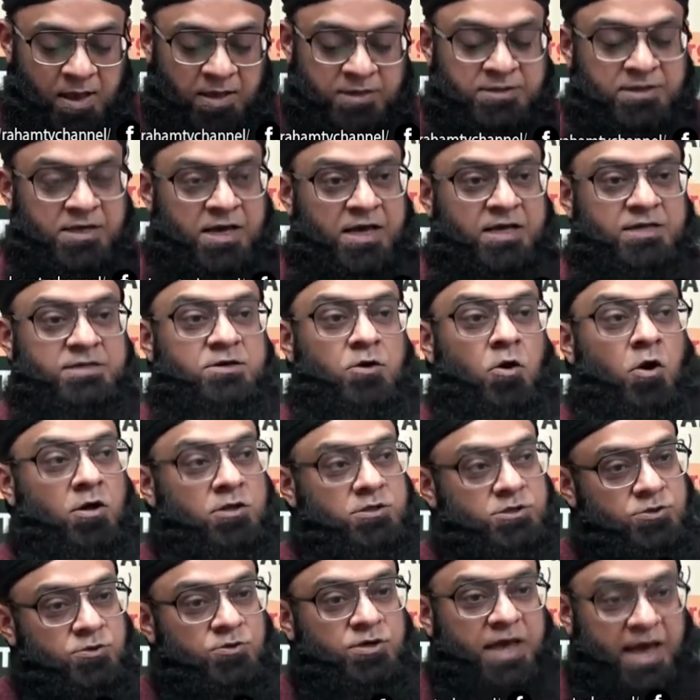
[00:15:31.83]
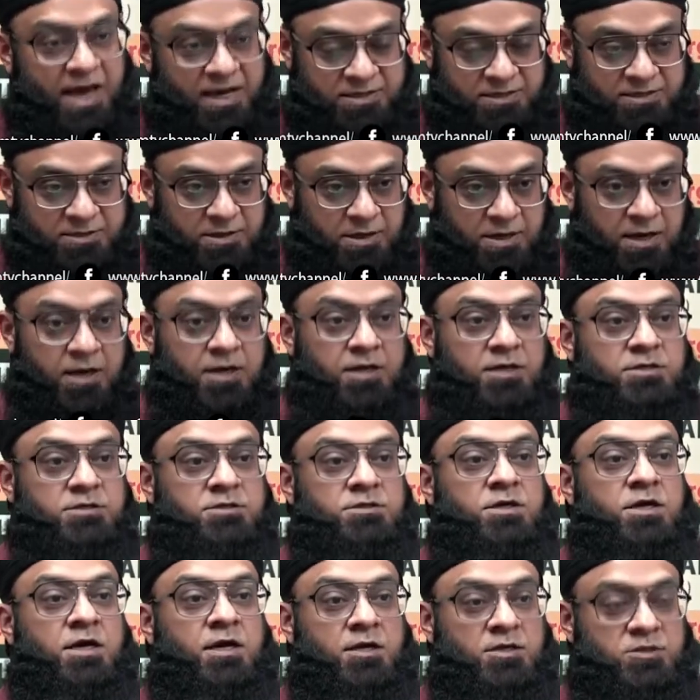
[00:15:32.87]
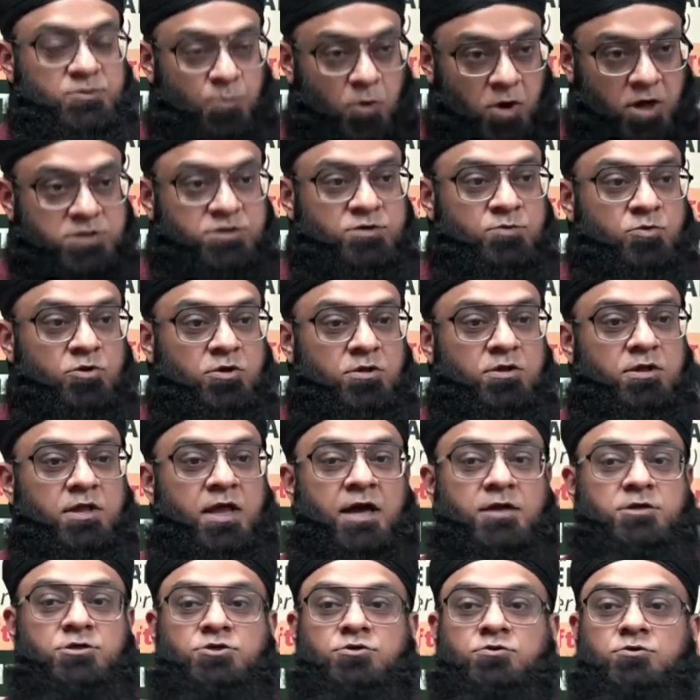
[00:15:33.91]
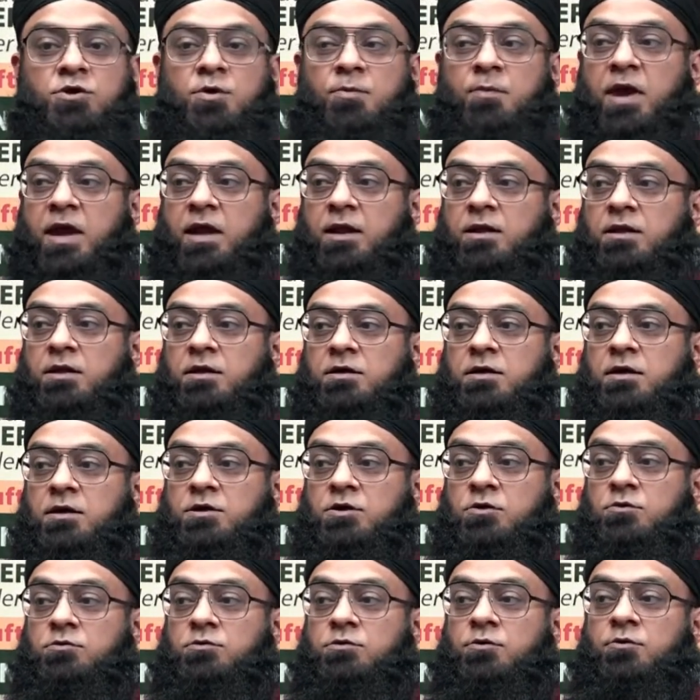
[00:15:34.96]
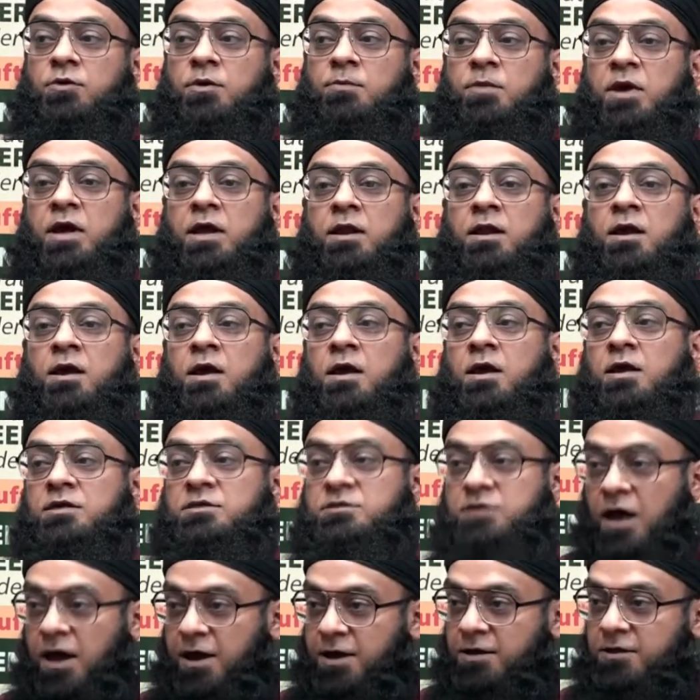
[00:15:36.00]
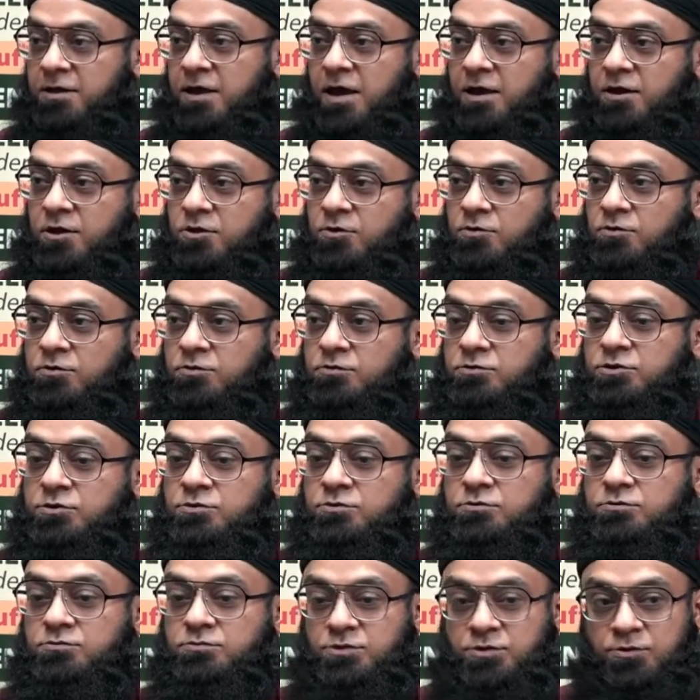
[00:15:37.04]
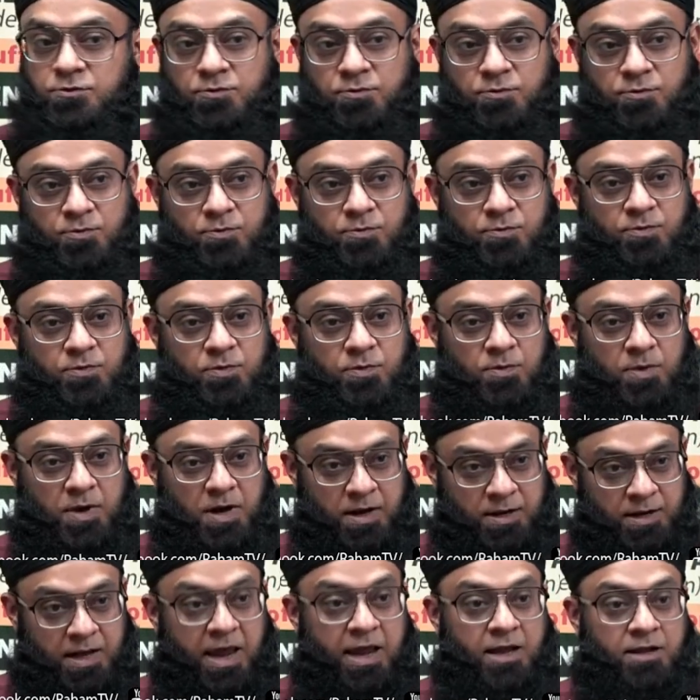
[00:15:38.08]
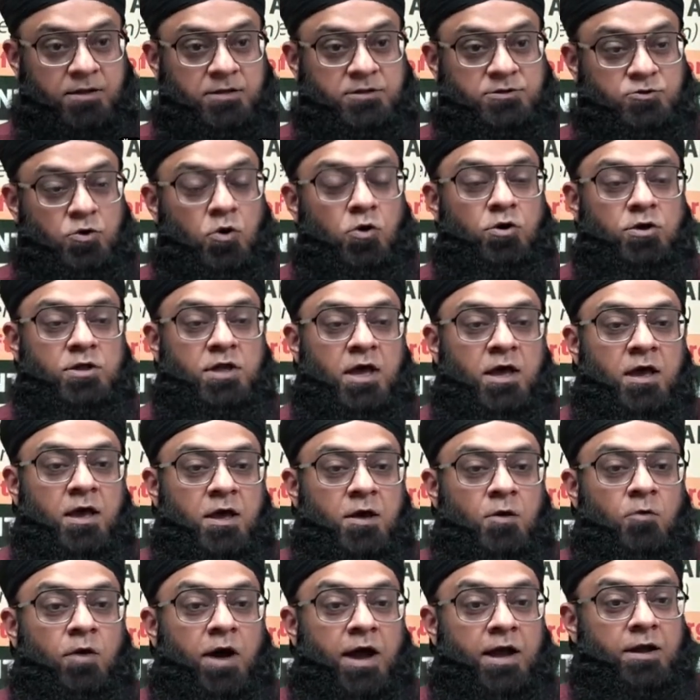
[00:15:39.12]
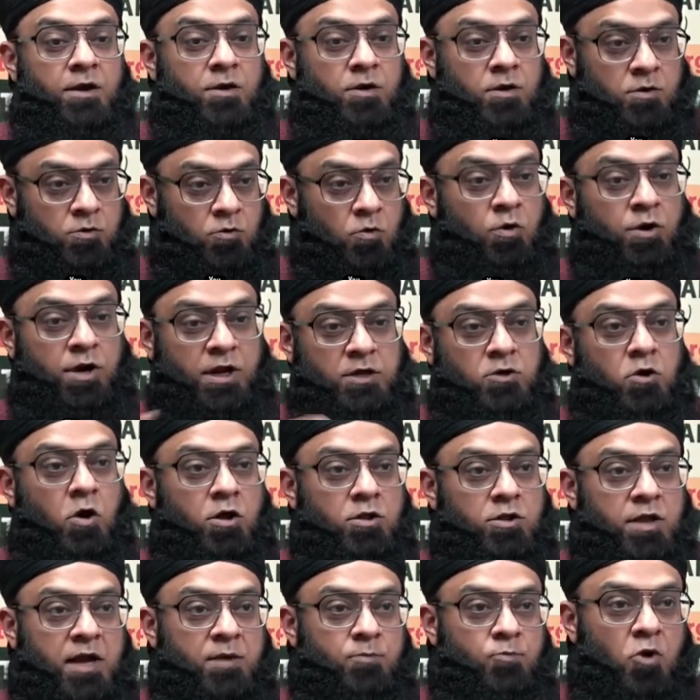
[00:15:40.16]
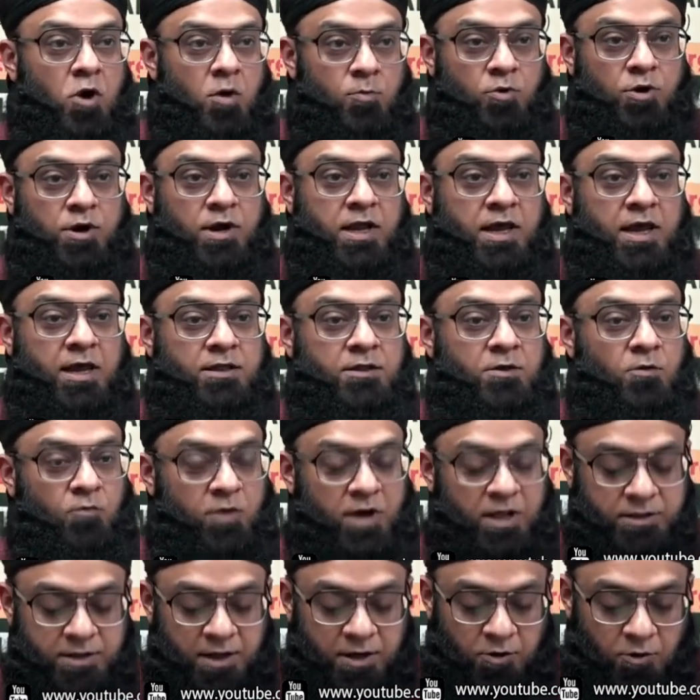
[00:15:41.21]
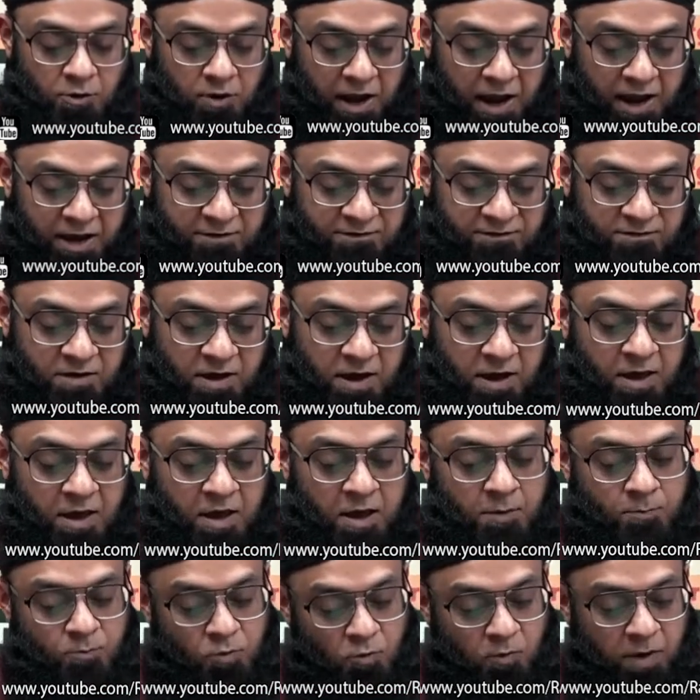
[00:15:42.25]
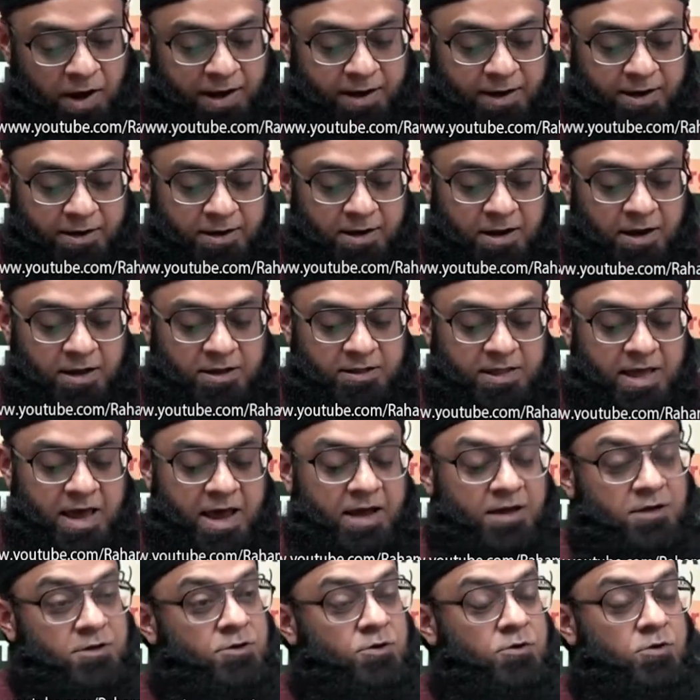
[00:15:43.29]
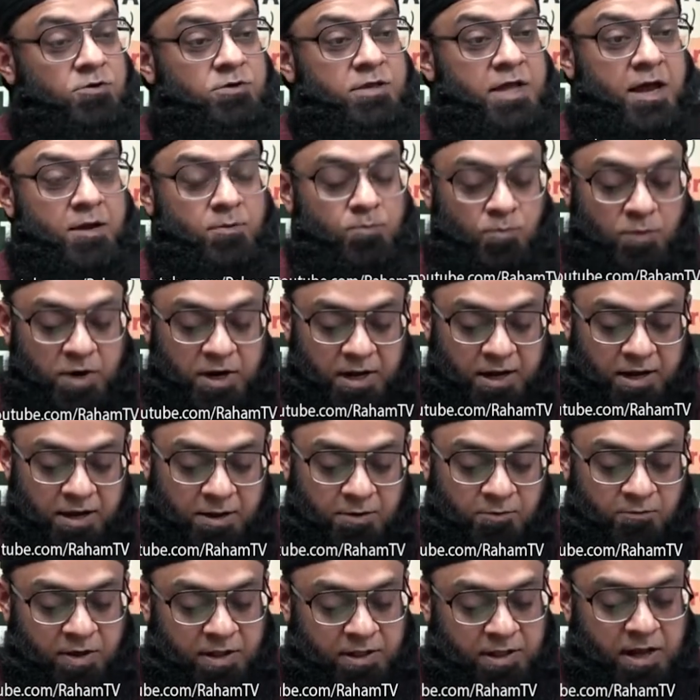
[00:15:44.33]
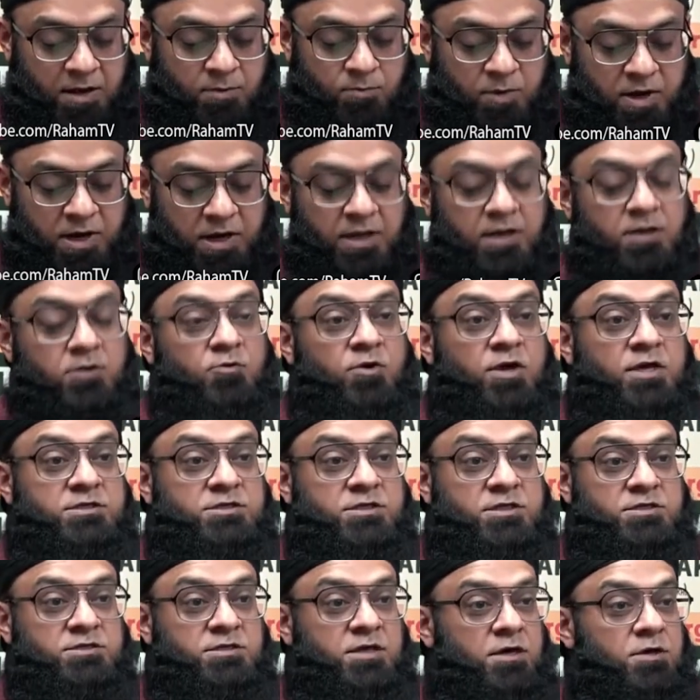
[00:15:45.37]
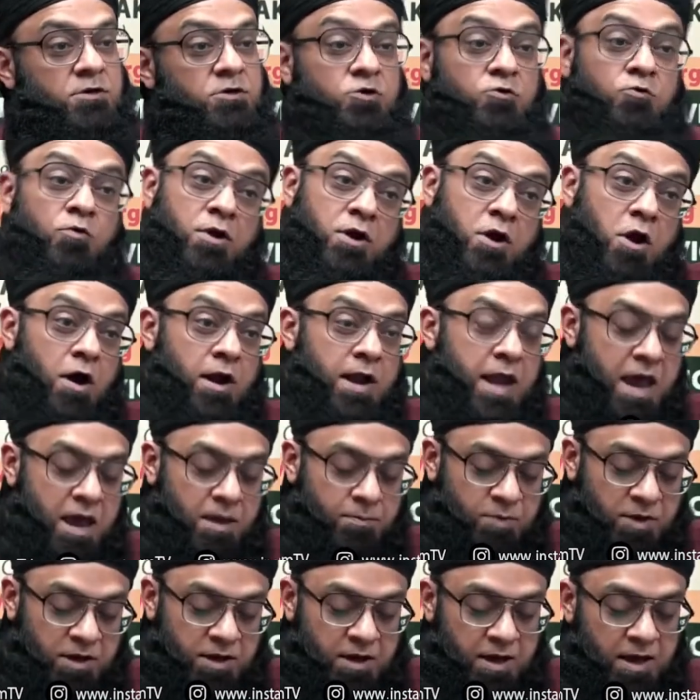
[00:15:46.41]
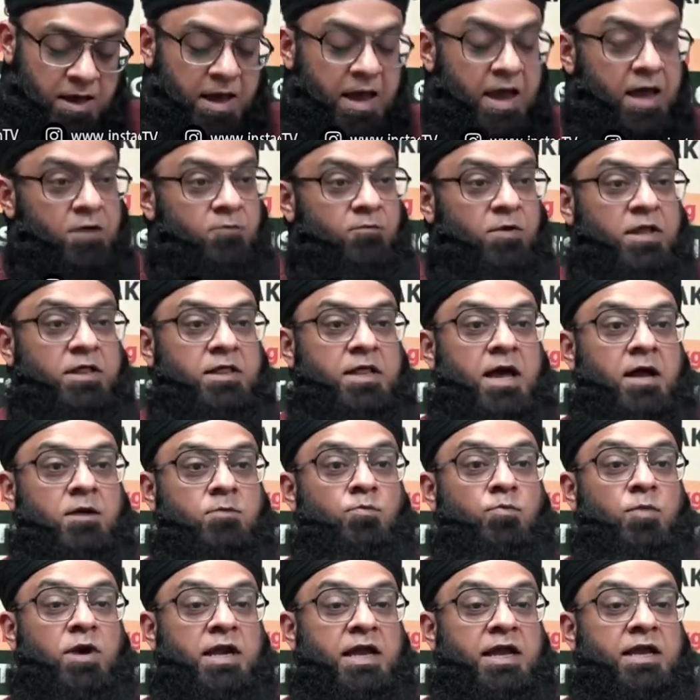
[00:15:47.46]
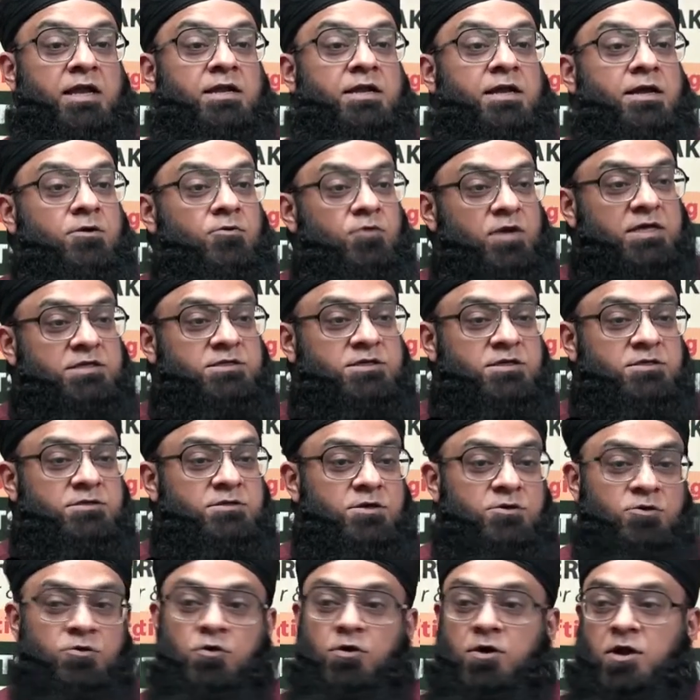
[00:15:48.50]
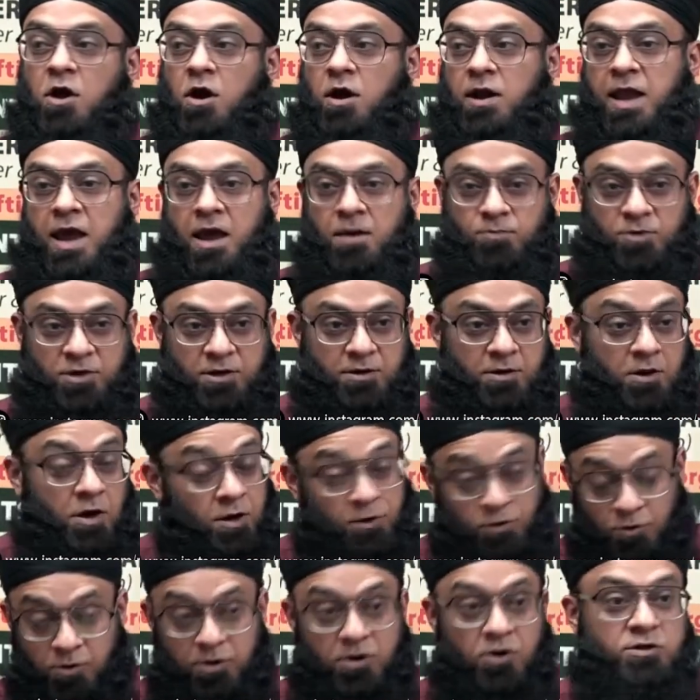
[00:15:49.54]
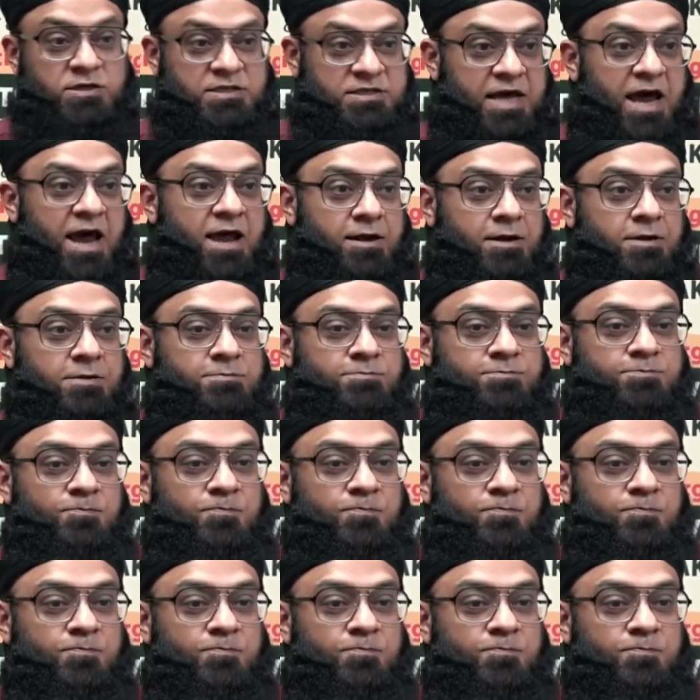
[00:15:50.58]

says also yes it is it is possible that you remain uh, you remain zahid and you you you attain zuhud while owning all that property and the wealth in your life provided that you know that money when that money increases you are not happy and when that money decreases you are not happy uh, you are not sad